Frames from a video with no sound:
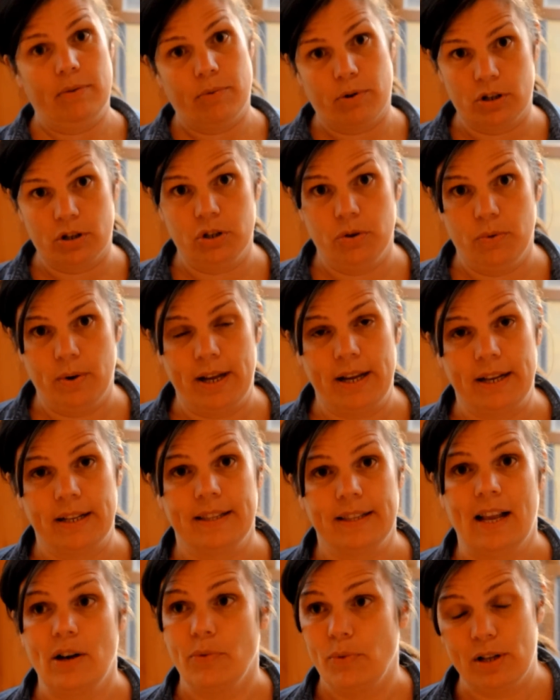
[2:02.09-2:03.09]
were doing,
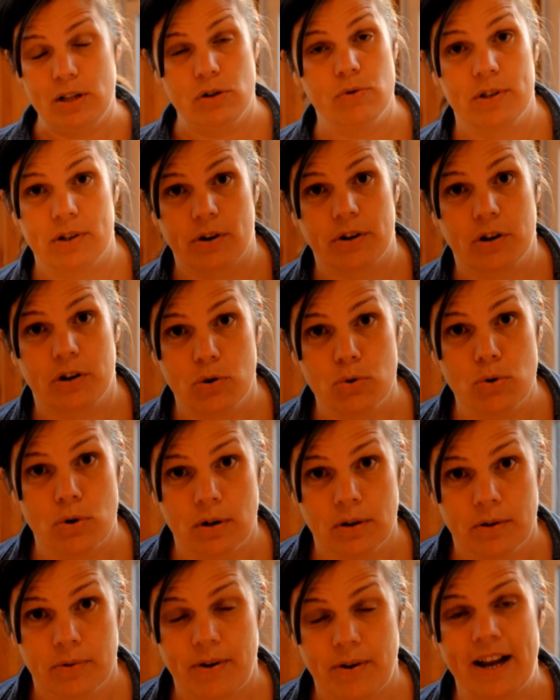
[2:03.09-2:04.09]
then we lose our
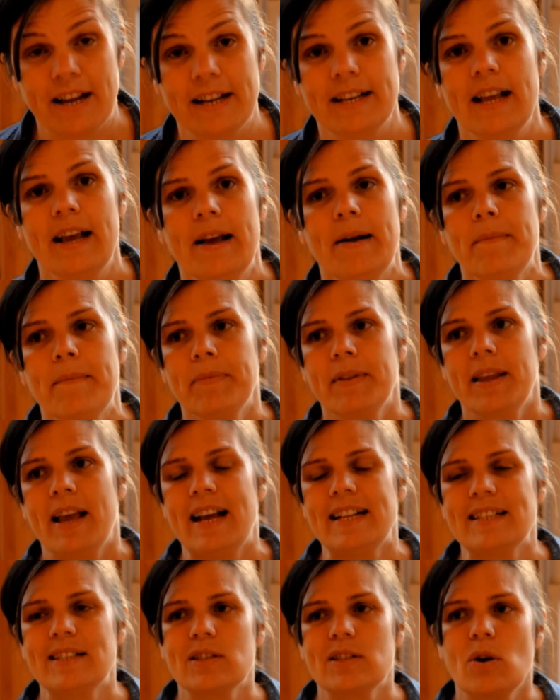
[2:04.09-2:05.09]
cool, right?
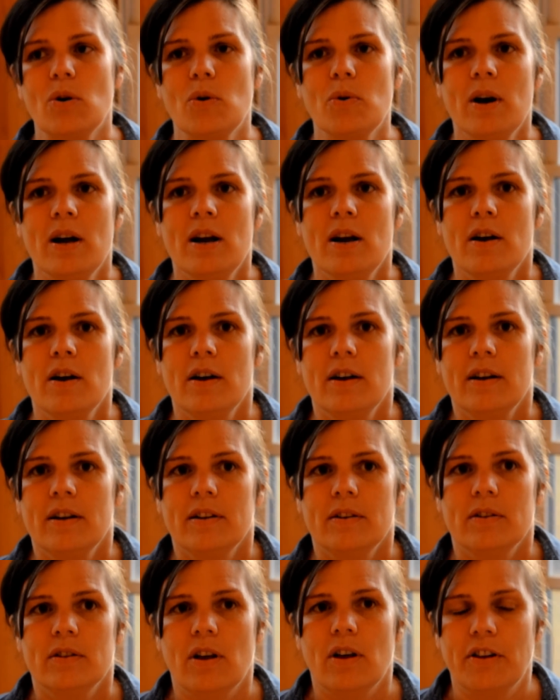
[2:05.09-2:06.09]
And so
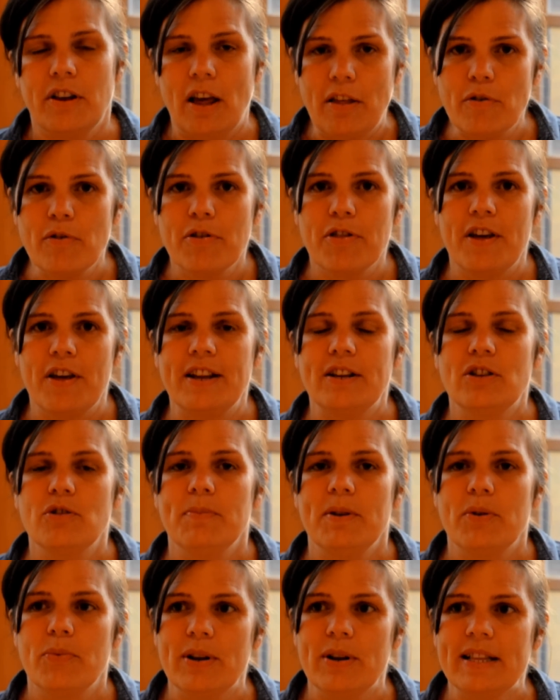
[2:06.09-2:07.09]
another thing to
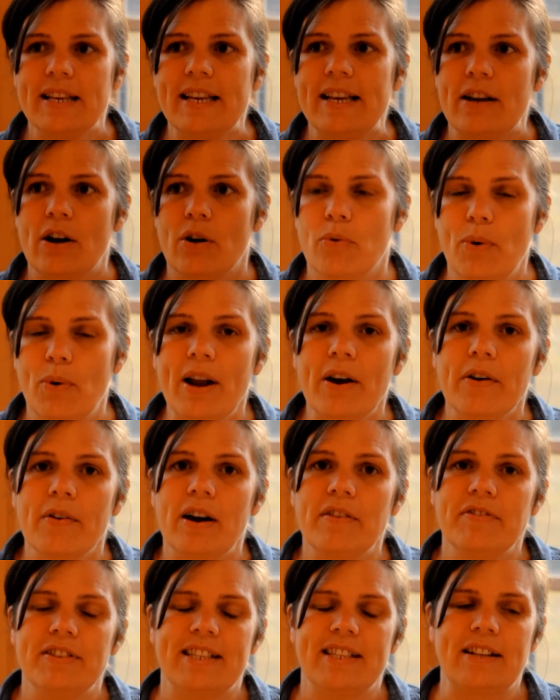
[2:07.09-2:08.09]
be really aware
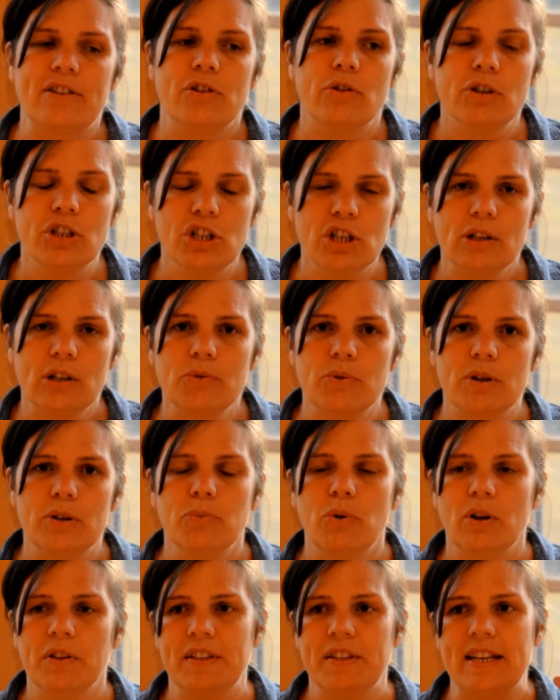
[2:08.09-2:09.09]
of is that your children
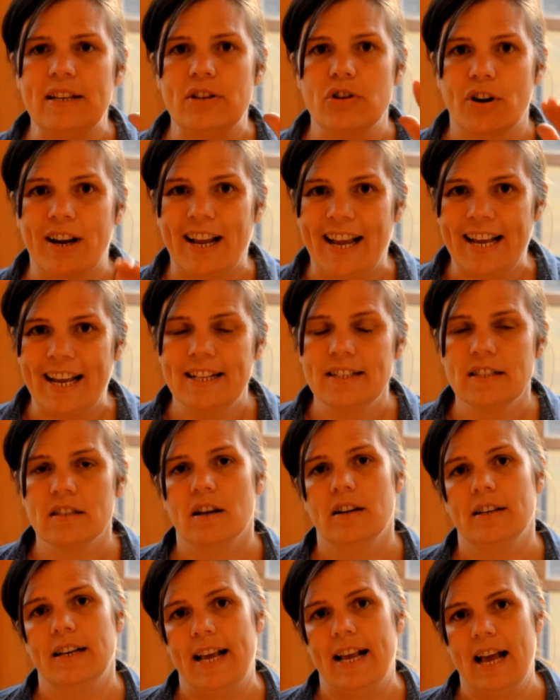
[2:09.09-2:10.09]
will need your
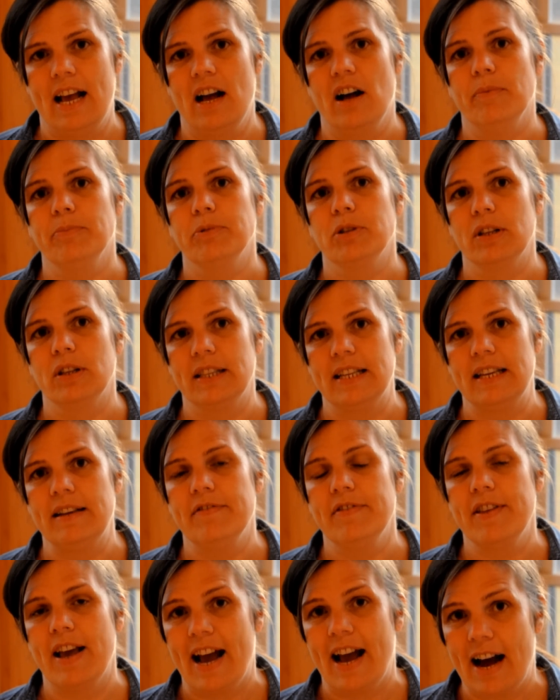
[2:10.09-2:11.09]
hands-on help to leave
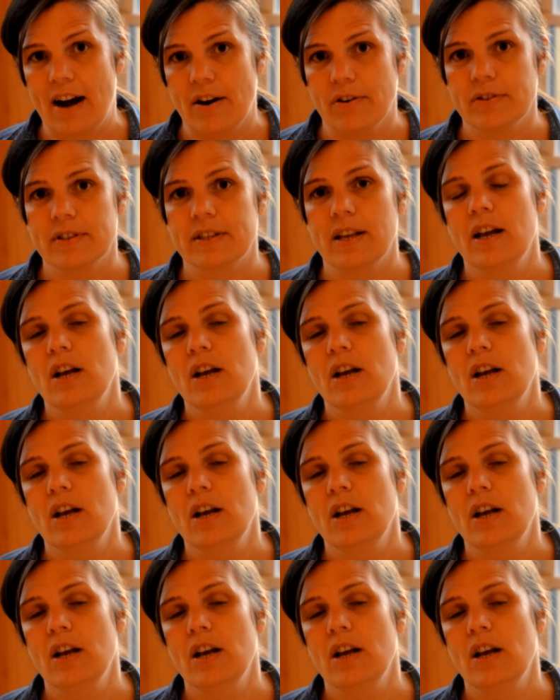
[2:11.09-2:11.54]
the house.